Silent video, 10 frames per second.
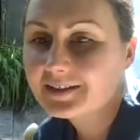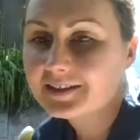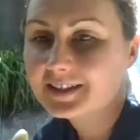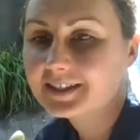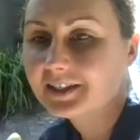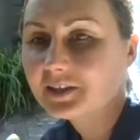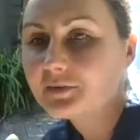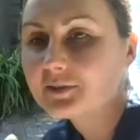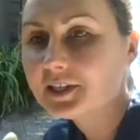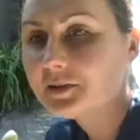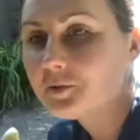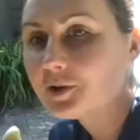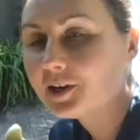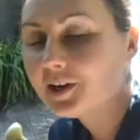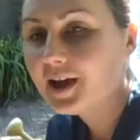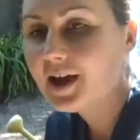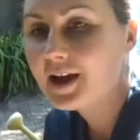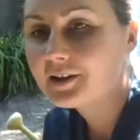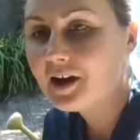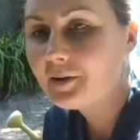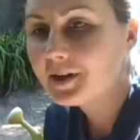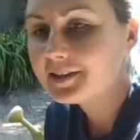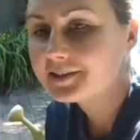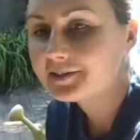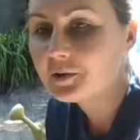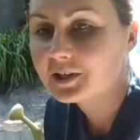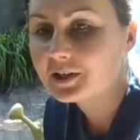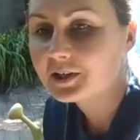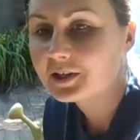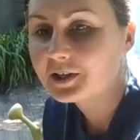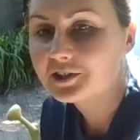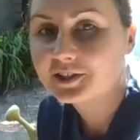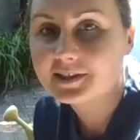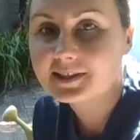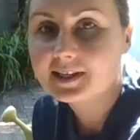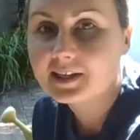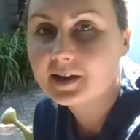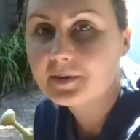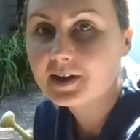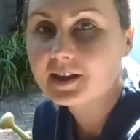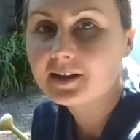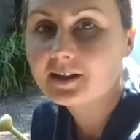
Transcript: Just seeing if there's any more comments or questions that come in.